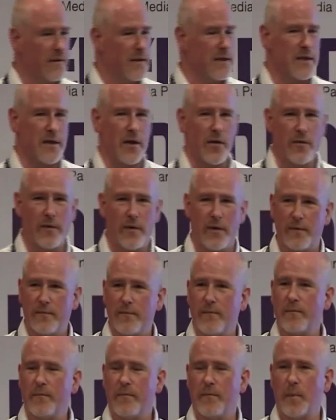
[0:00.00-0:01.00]
this code
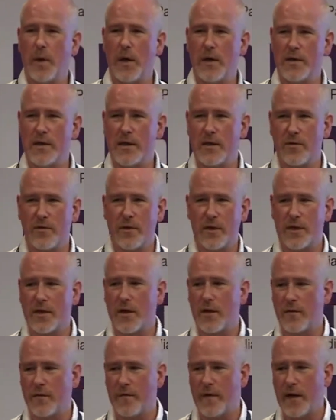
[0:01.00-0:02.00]
passes or this
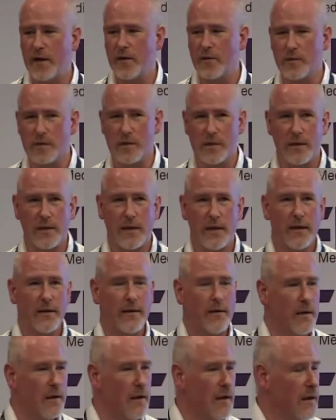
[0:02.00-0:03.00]
code fails.
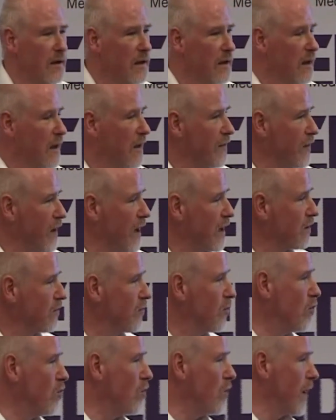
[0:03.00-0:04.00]
If you had a
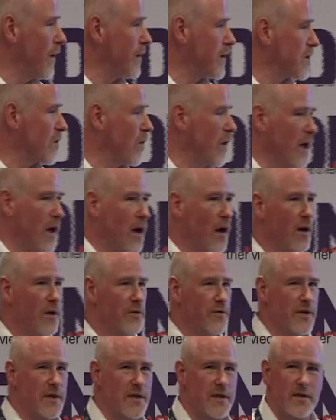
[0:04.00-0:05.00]
rule where it was quite
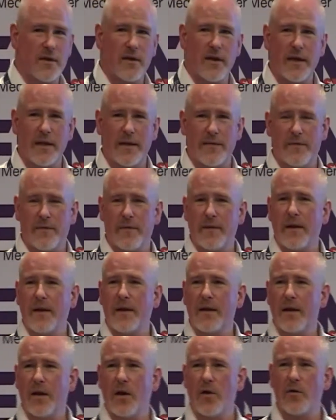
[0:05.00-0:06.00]
hard to decide if
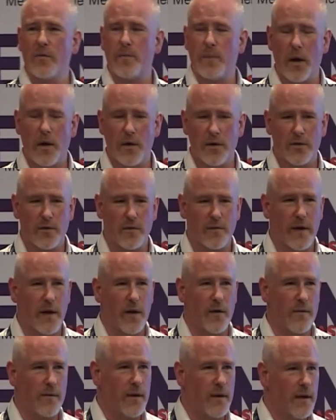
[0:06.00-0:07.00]
code passed or
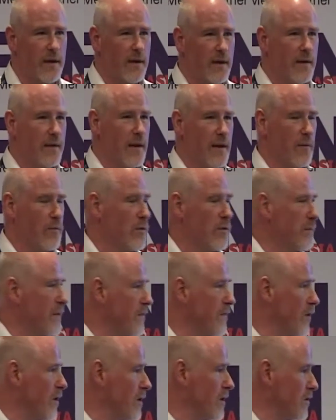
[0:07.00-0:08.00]
failed, that wouldn't be
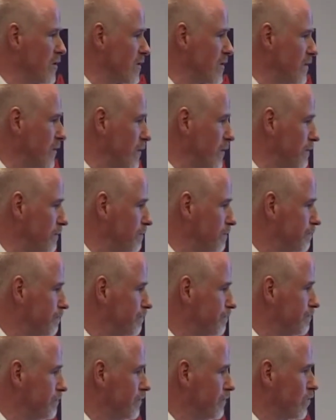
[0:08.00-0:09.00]
very useful.
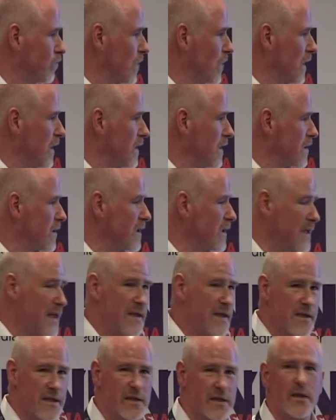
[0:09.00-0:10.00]
So it
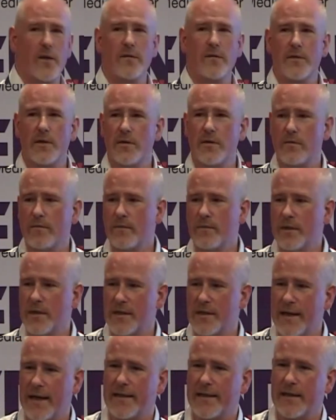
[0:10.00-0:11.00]
lends itself to
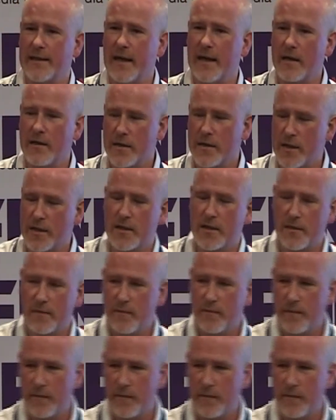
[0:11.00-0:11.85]
static analysis